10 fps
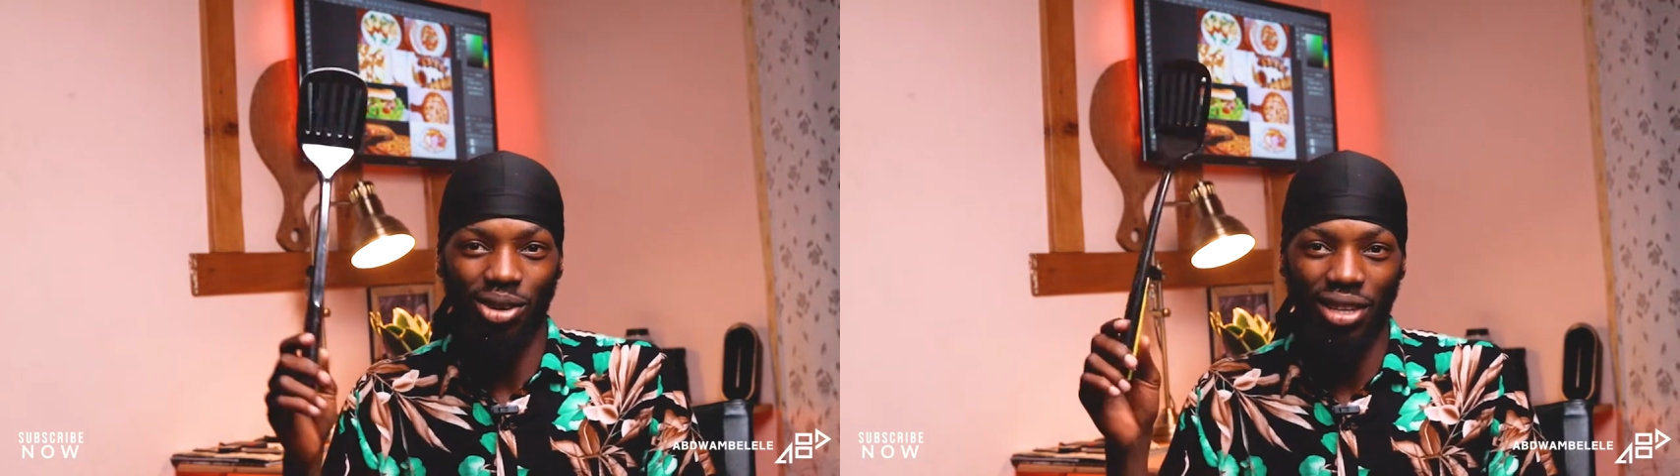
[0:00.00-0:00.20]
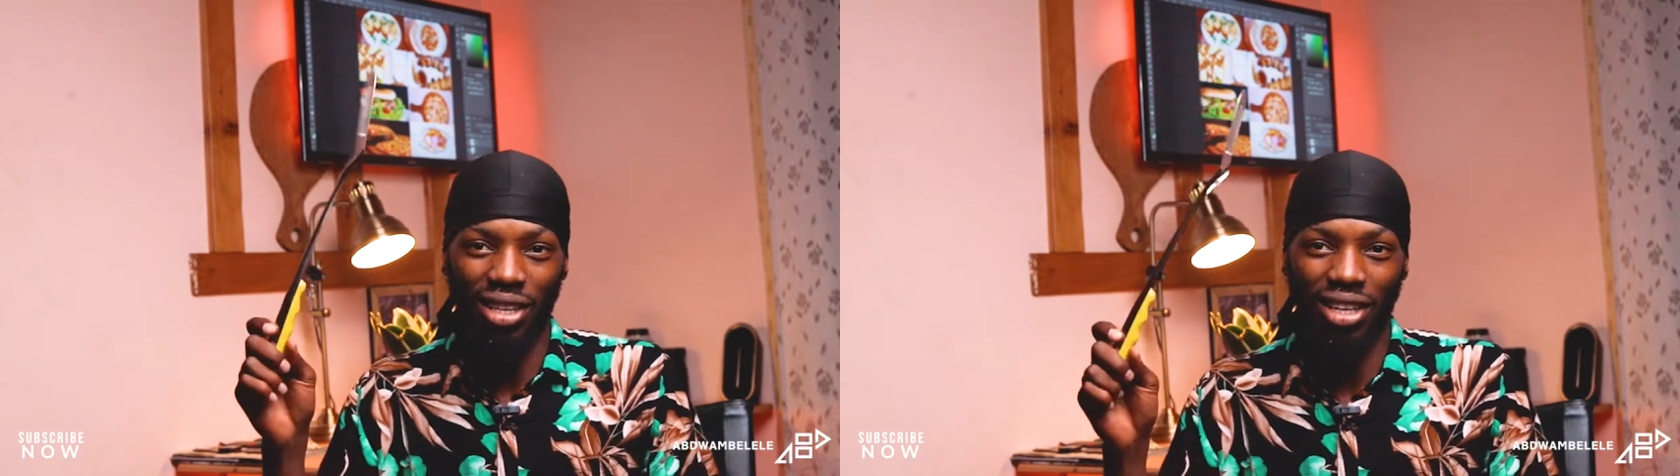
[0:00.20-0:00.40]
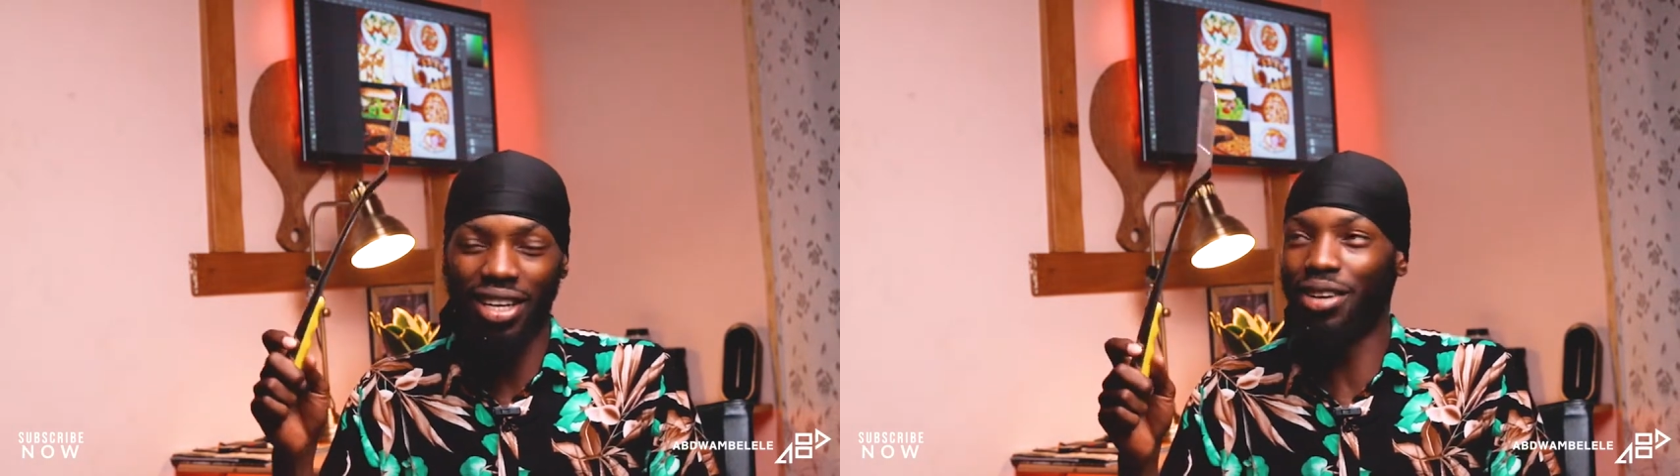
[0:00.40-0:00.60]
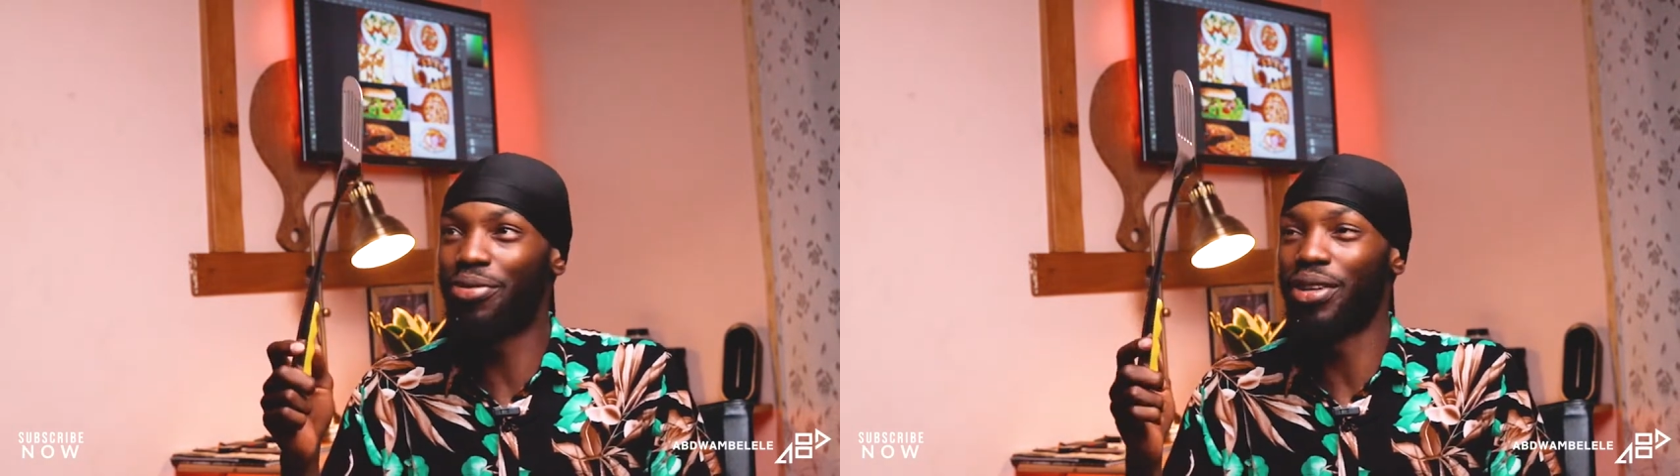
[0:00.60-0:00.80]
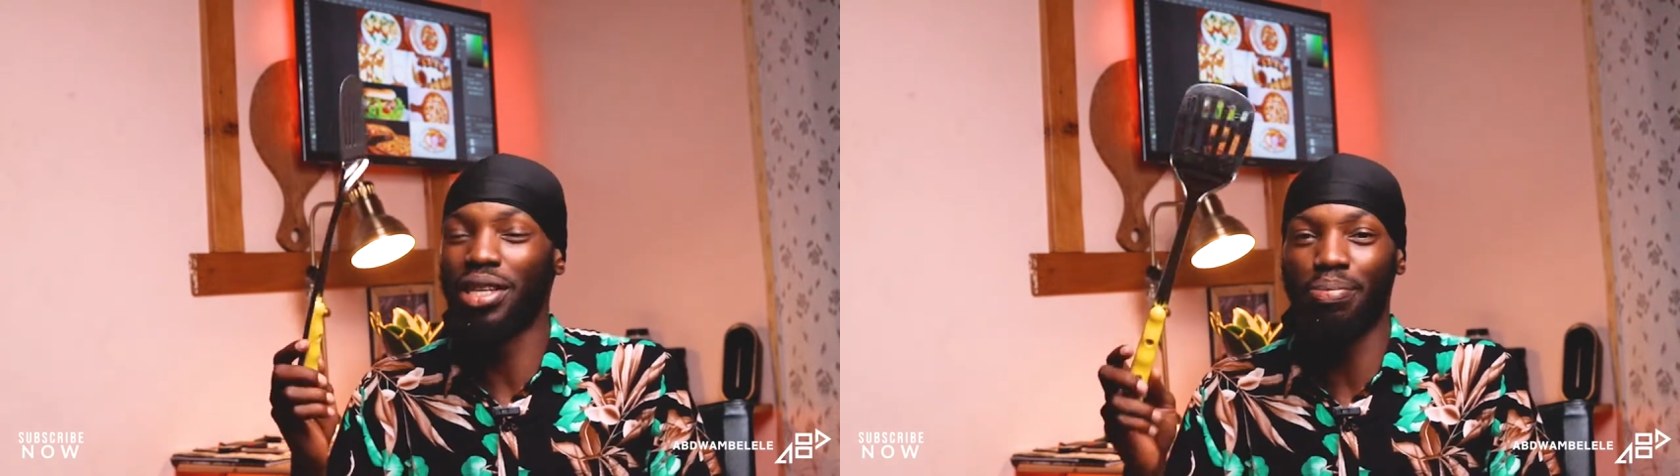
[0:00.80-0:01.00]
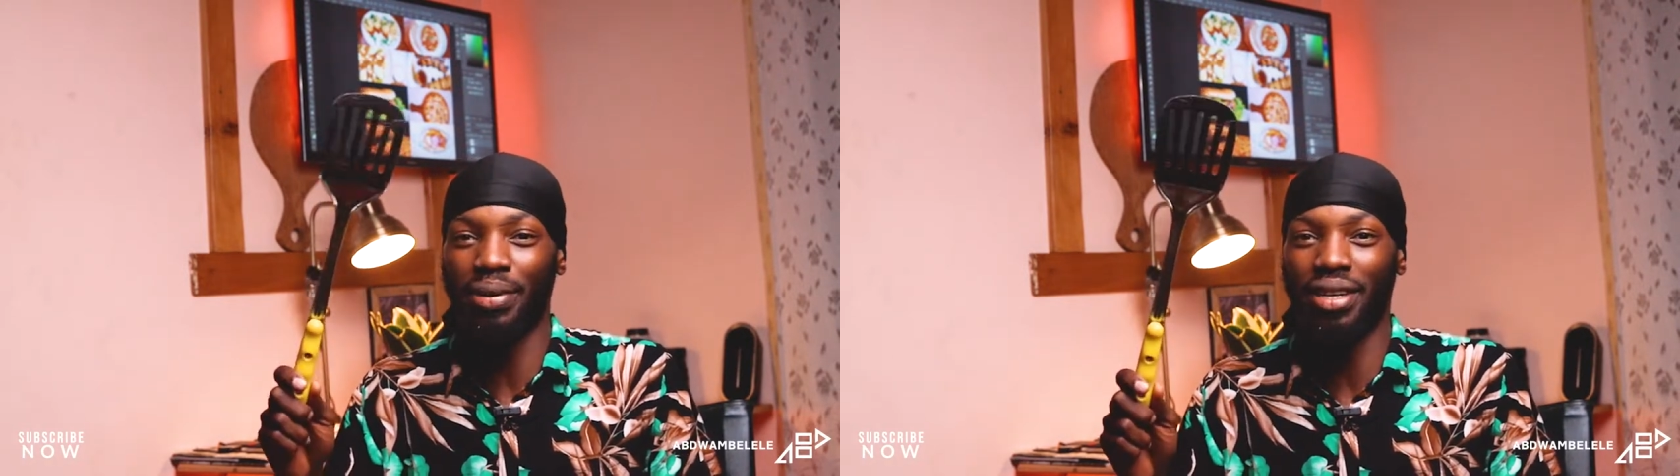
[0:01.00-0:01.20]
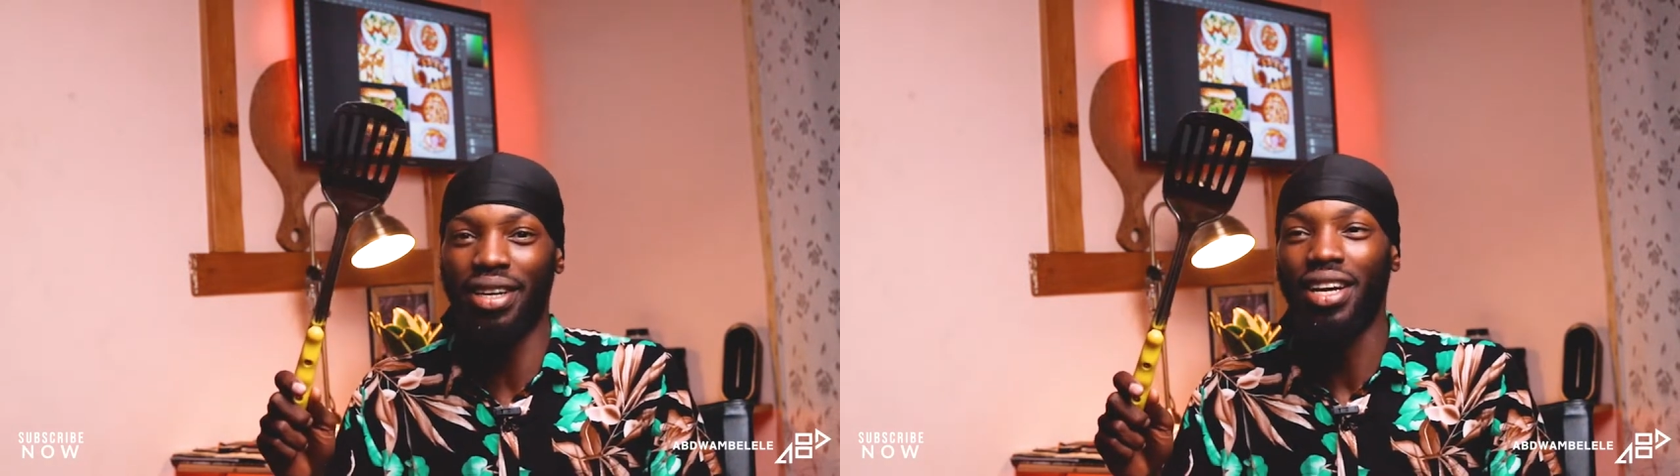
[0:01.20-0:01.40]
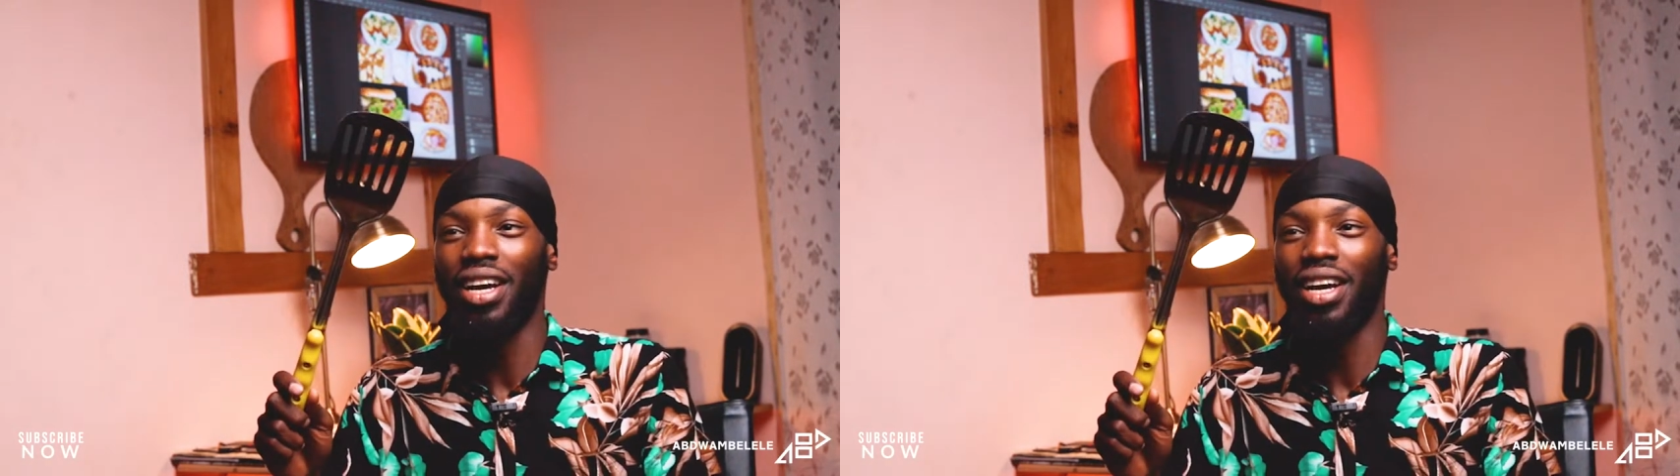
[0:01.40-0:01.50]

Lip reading: only for the spin.